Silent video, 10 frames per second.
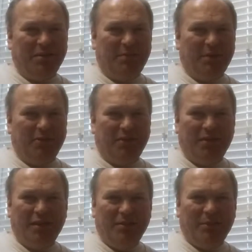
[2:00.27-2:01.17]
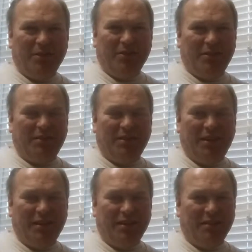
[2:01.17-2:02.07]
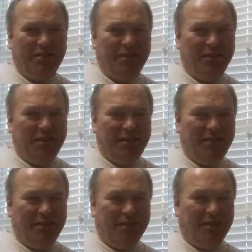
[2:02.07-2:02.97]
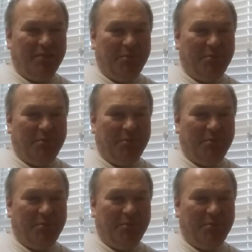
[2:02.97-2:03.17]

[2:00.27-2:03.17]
and especially this kid. I